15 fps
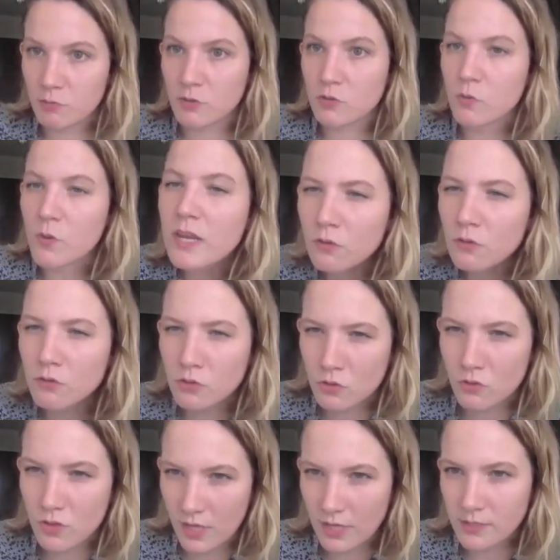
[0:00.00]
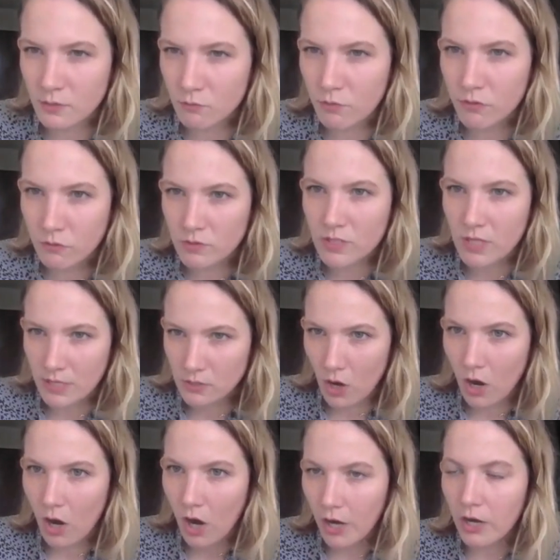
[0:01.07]
between those two things and what those things
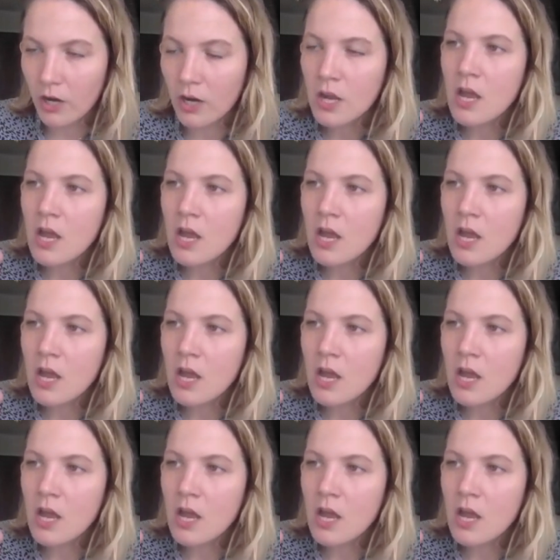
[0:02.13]
are.